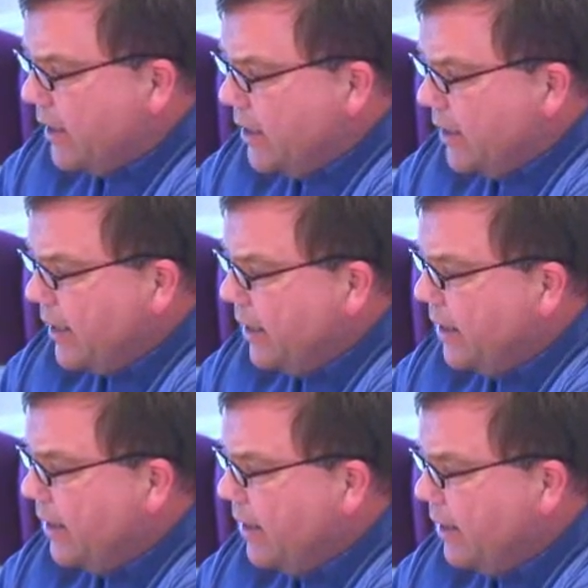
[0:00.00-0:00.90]
and he,
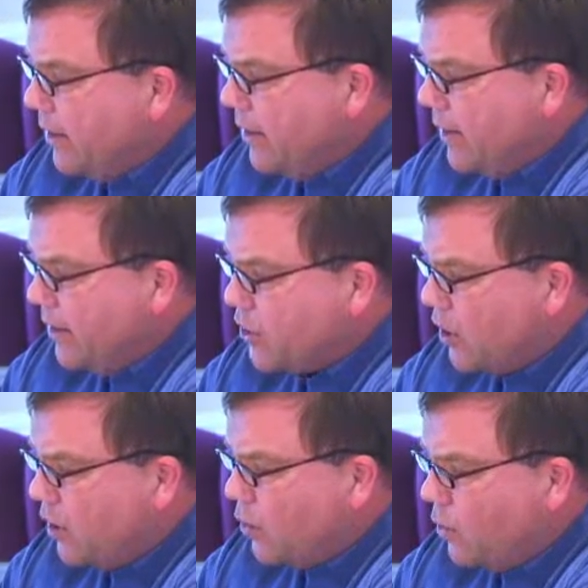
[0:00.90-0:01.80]
here in his
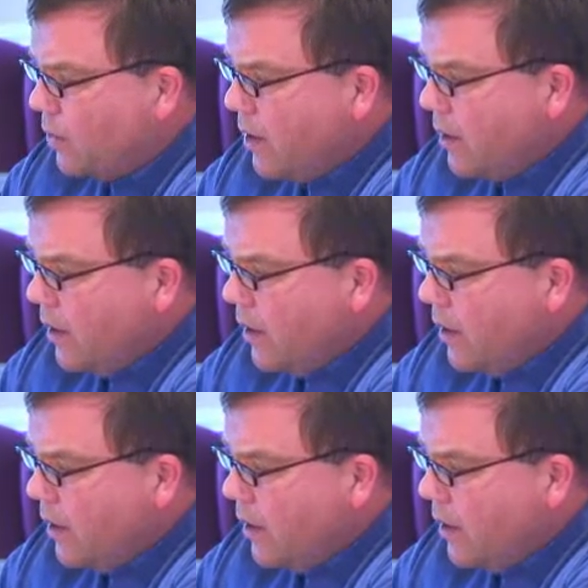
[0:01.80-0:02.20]
article,